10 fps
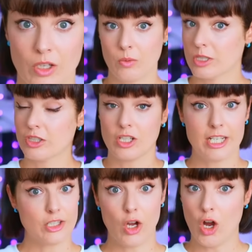which
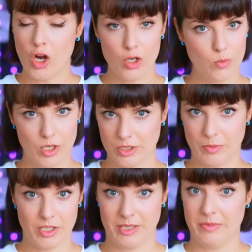creates a whole world of
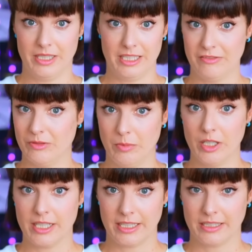possibility for
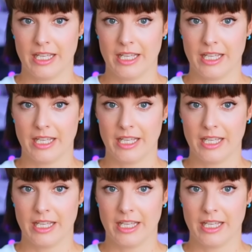modding.